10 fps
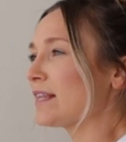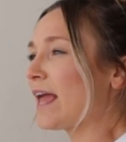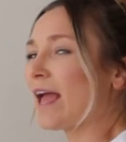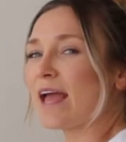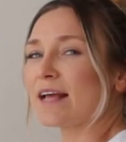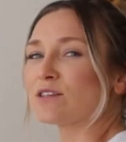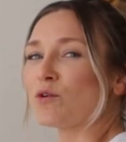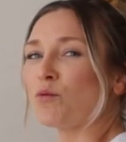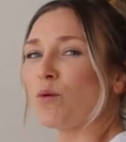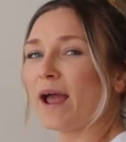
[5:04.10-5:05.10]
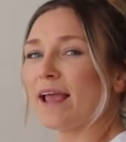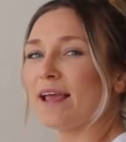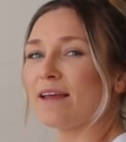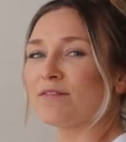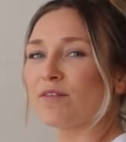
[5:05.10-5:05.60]
the hands
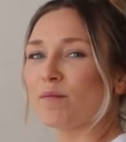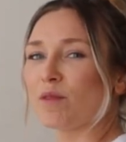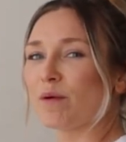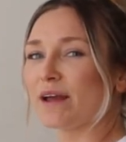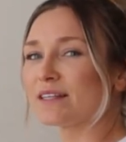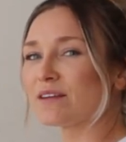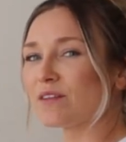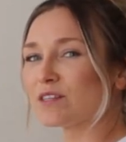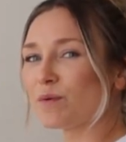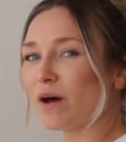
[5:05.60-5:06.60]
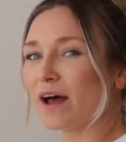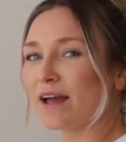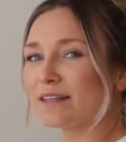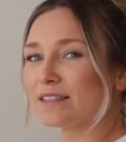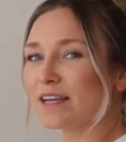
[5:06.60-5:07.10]
away from the base of the
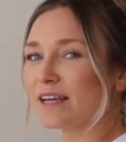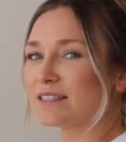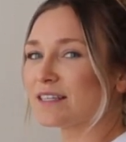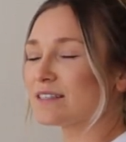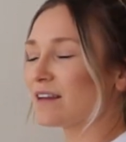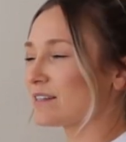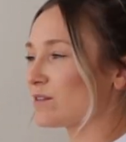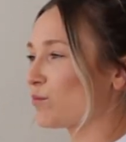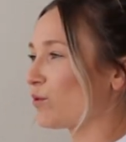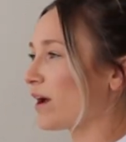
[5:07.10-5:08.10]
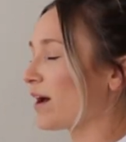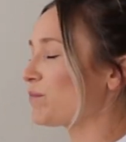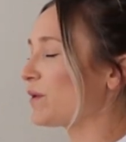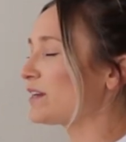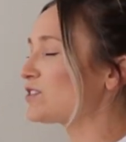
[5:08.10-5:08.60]
spine. Chest is nice and proud.
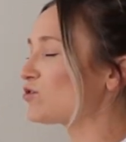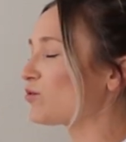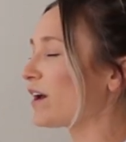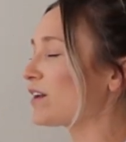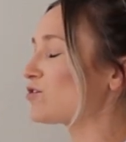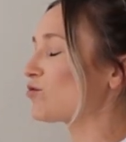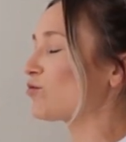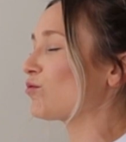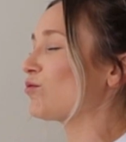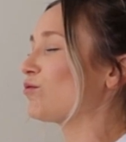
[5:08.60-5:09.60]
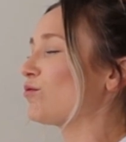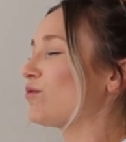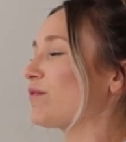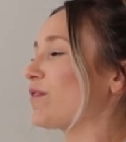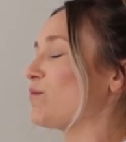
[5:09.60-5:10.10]
Big stretch through
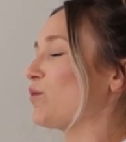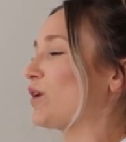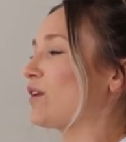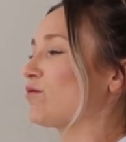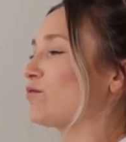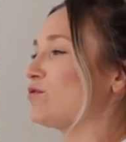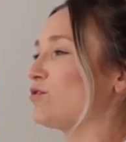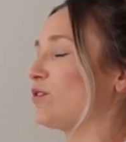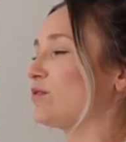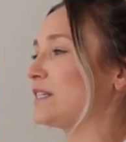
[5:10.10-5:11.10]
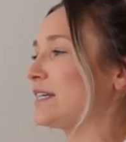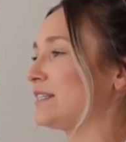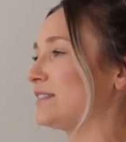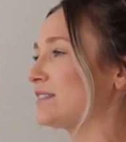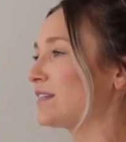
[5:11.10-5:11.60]
the front body, through the
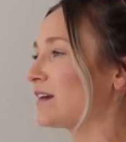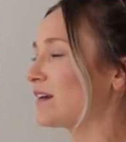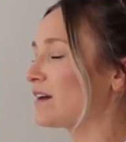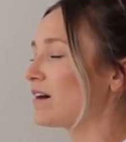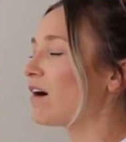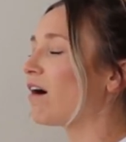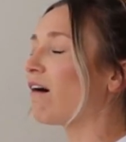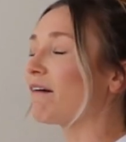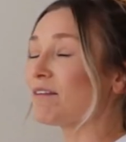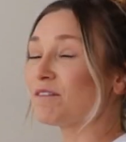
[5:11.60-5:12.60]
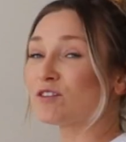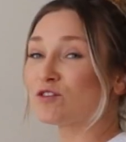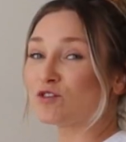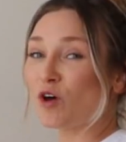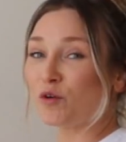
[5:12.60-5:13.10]
shoulders. Oh, that feels
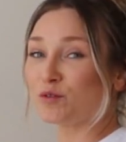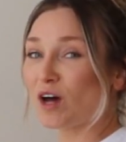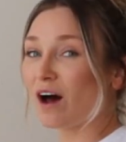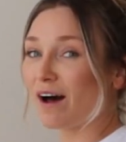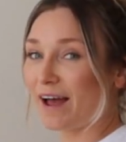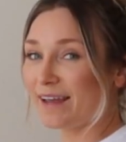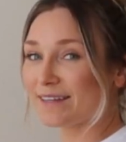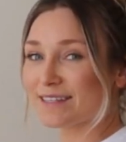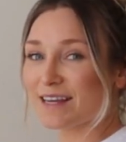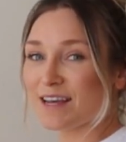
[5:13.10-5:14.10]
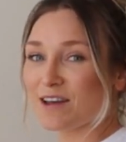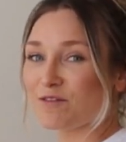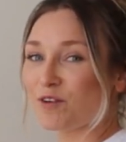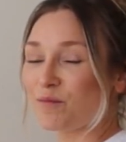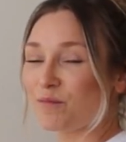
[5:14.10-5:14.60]
so tight
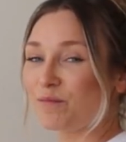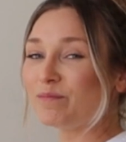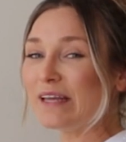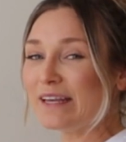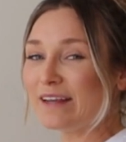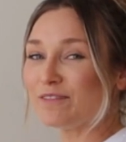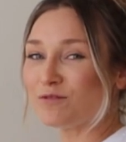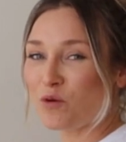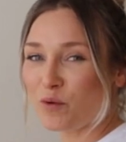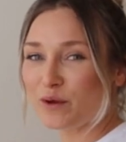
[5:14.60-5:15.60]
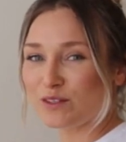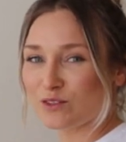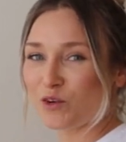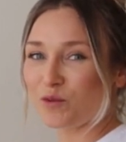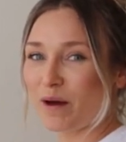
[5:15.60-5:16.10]
from leaning forward
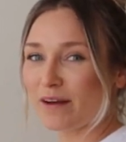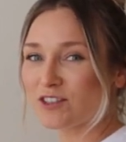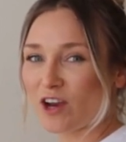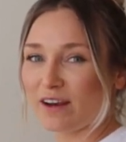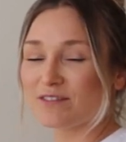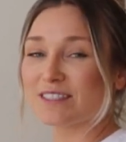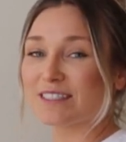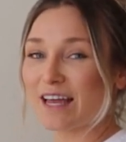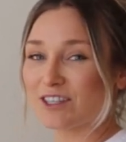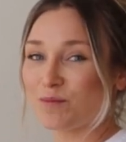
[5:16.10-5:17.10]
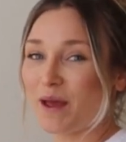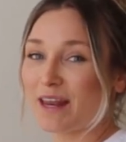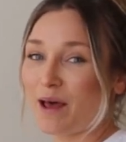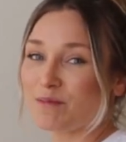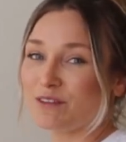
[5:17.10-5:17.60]
so much. I have such a bad
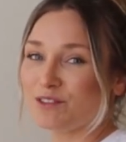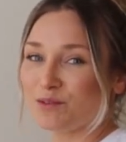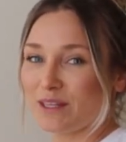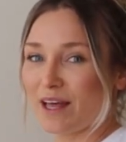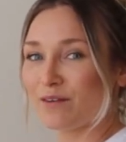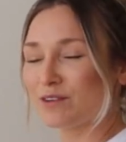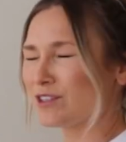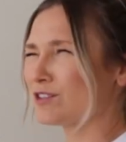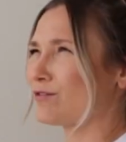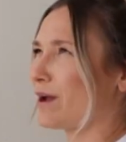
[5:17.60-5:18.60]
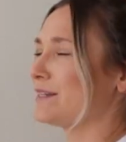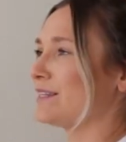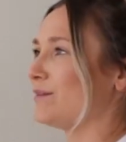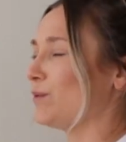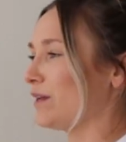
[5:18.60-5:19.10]
habit of doing that, which is
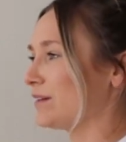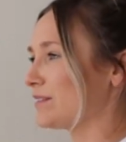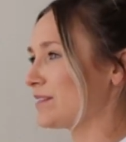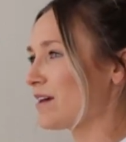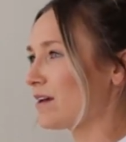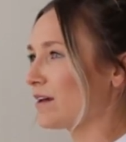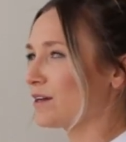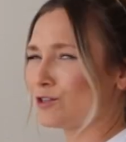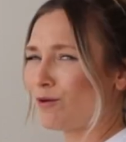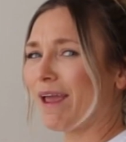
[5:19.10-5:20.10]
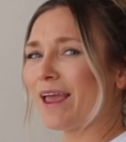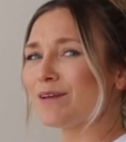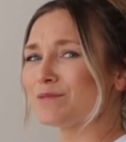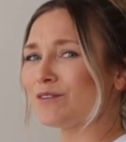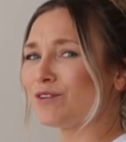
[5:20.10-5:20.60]
crazy because I do
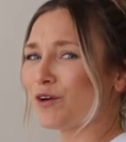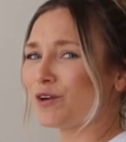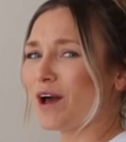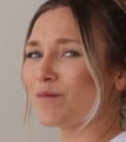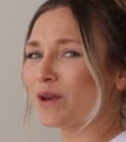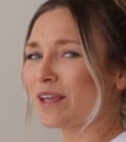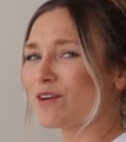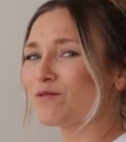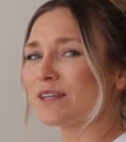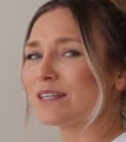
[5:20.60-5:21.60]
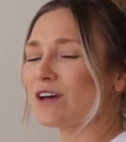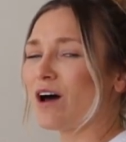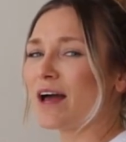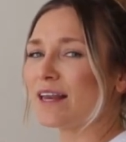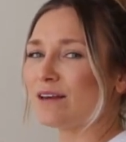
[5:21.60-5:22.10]
heaps of yoga, but I get really
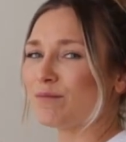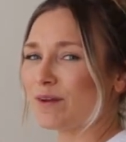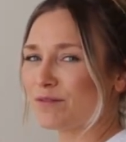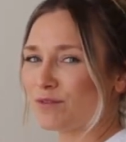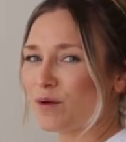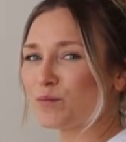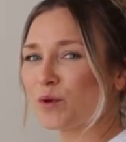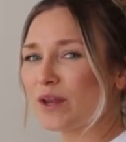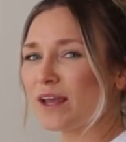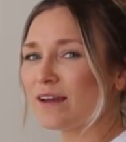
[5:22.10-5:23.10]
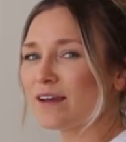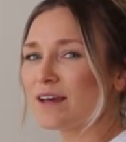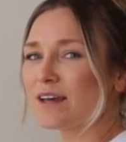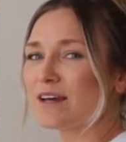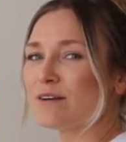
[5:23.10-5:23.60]
tight in my front body,
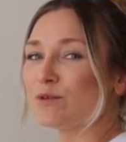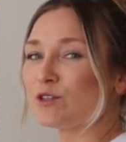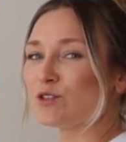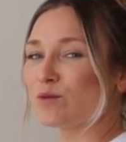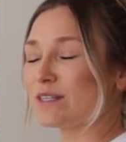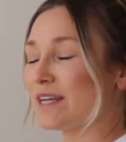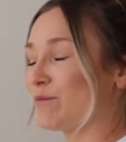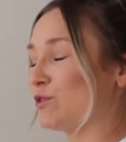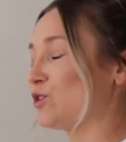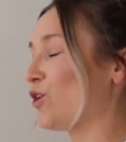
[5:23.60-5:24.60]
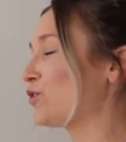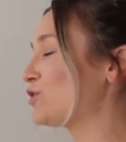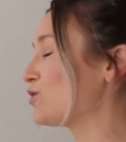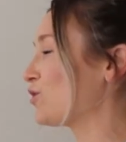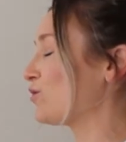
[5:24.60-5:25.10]
which is why downward dogs are
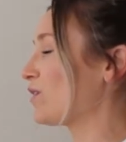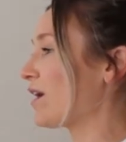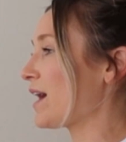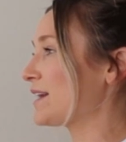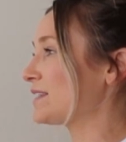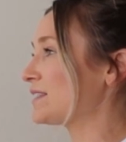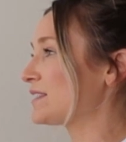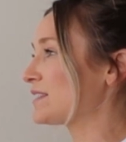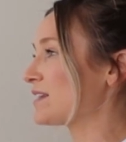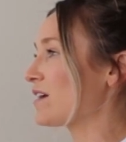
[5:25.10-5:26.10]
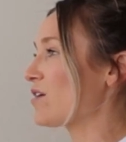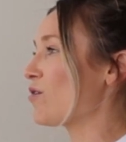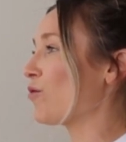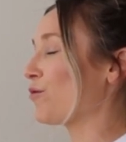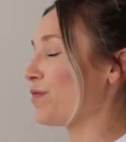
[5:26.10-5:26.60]
so nice,
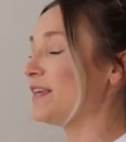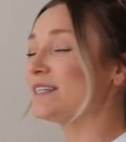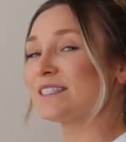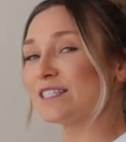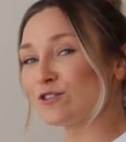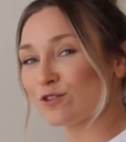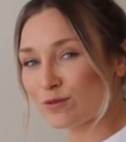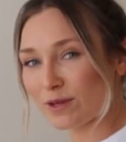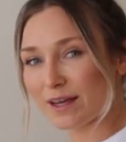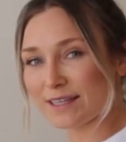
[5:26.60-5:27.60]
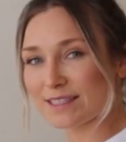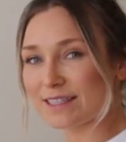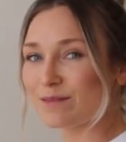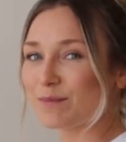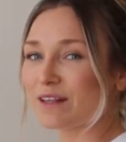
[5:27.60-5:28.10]
or this is so nice
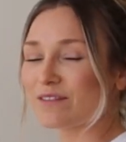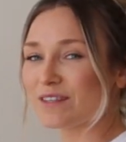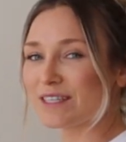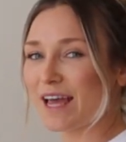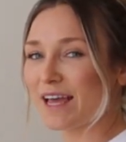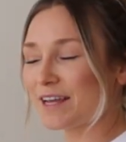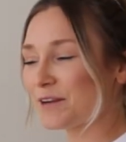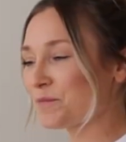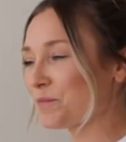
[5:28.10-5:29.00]
in the middle of the day.